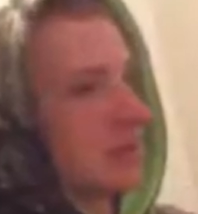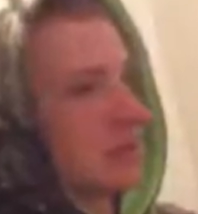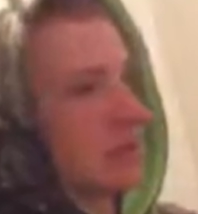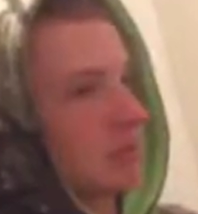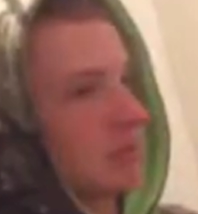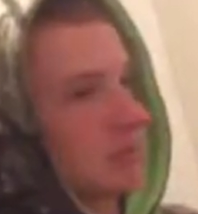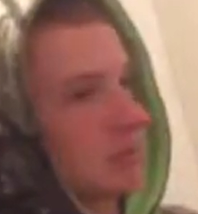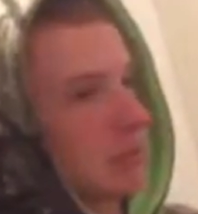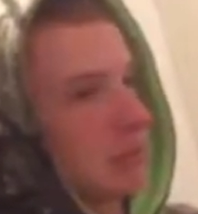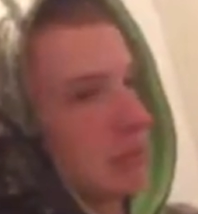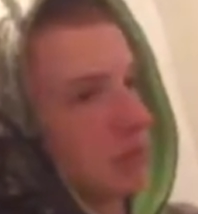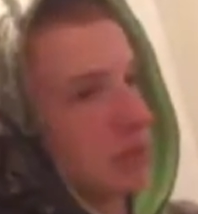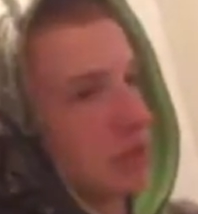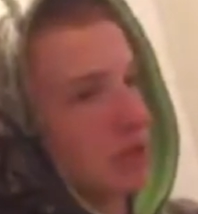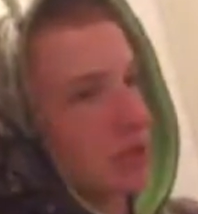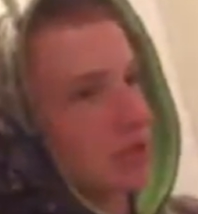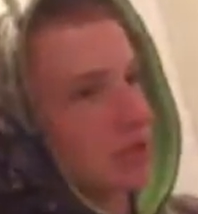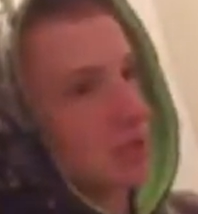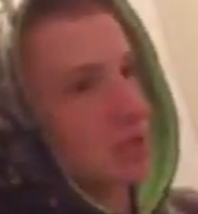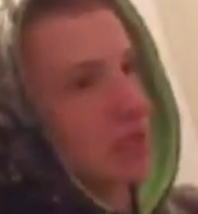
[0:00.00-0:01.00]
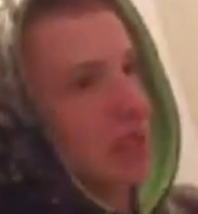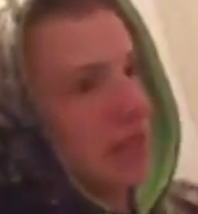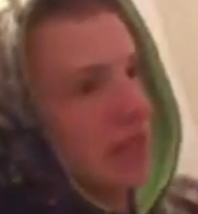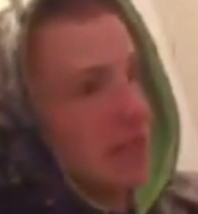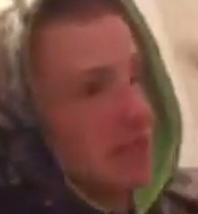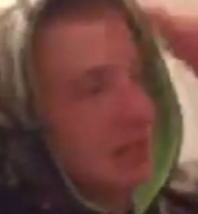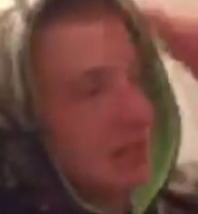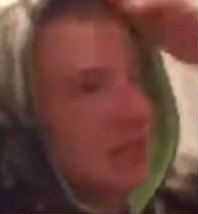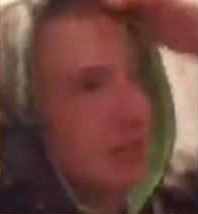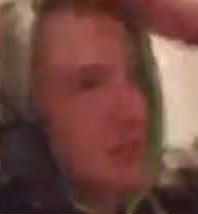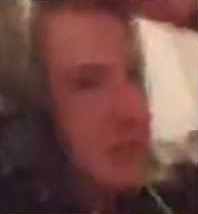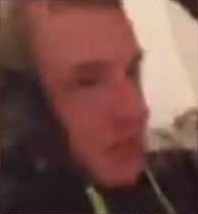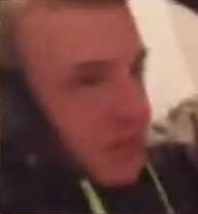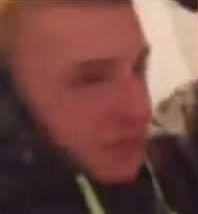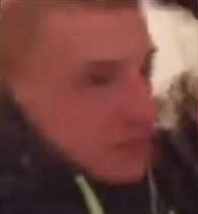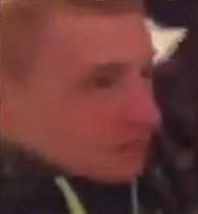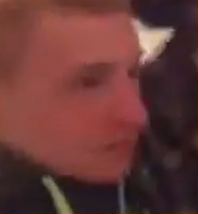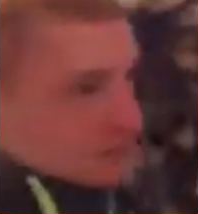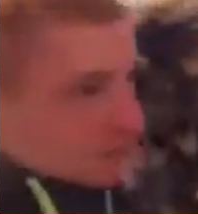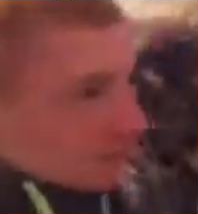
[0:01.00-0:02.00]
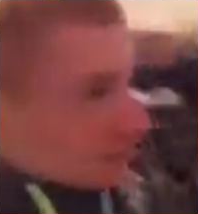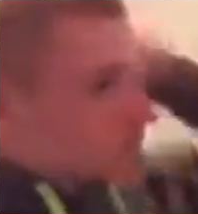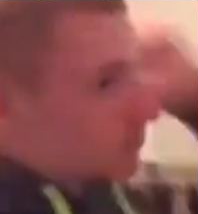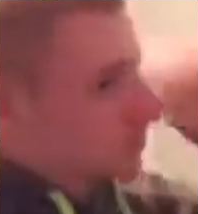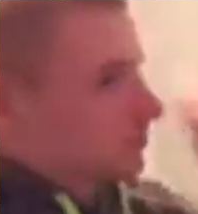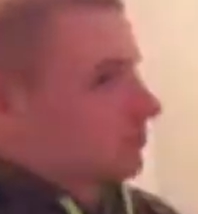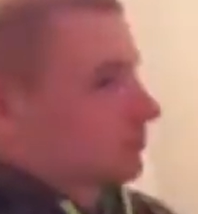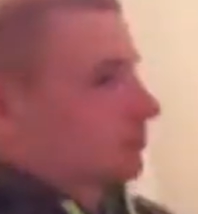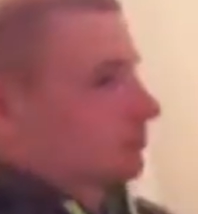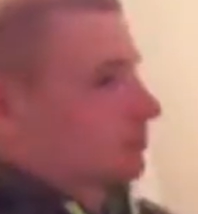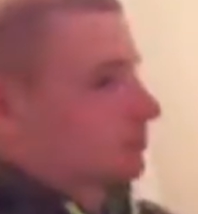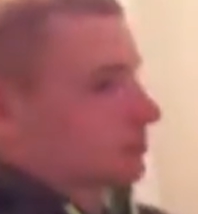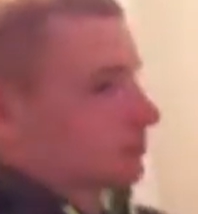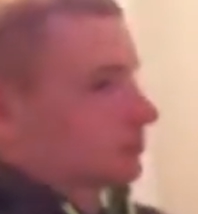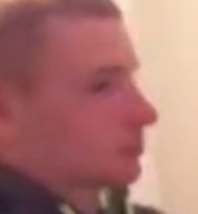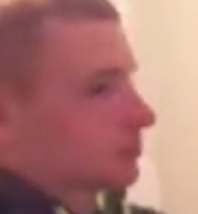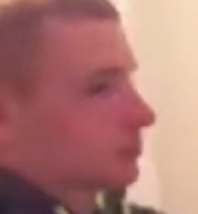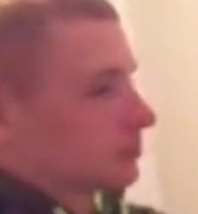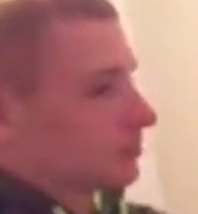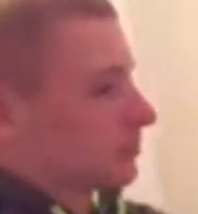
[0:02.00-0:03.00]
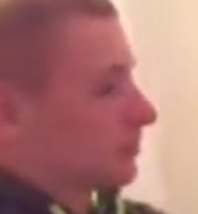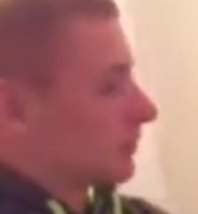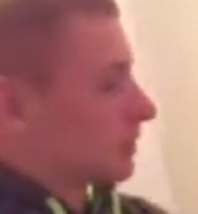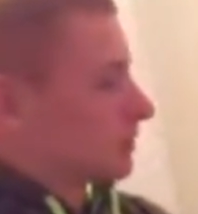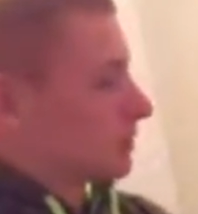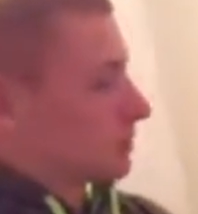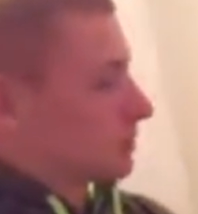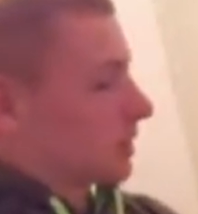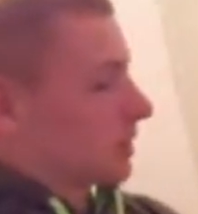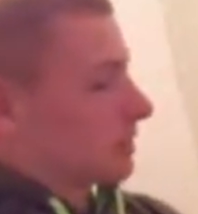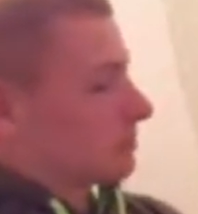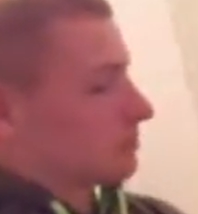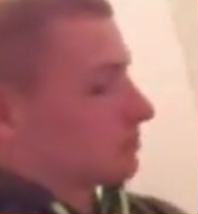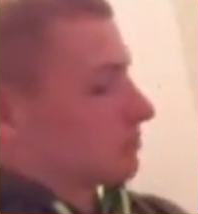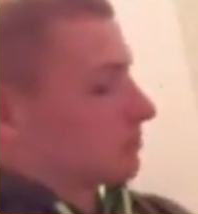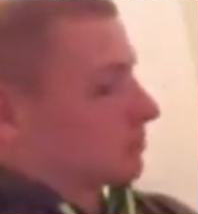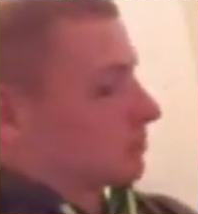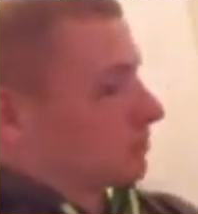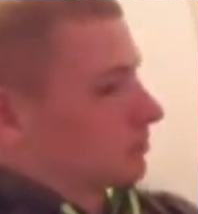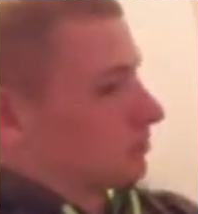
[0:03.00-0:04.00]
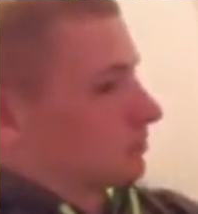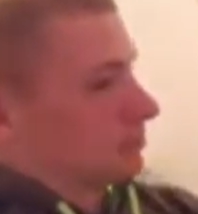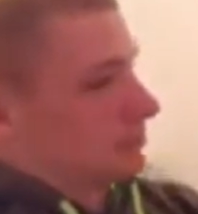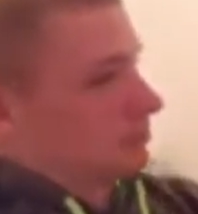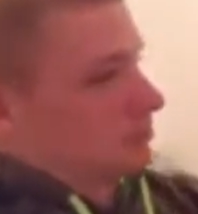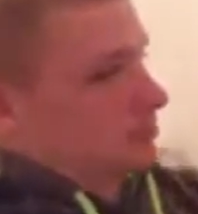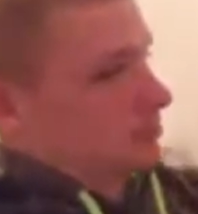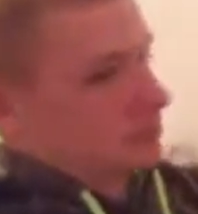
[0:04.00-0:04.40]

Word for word: at me. no muscle he has at all. Yeah, you don't have it either. You want a bed? Yeah, I want a bed.